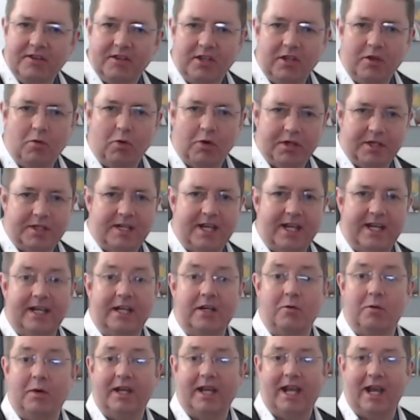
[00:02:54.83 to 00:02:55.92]
that you want to take
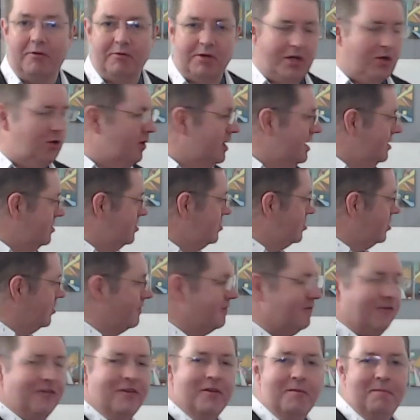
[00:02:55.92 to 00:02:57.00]
into account. I call it
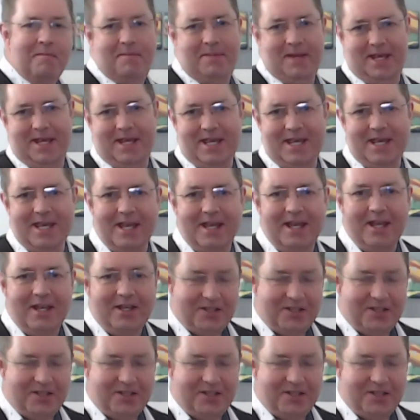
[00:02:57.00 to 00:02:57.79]
Dove P.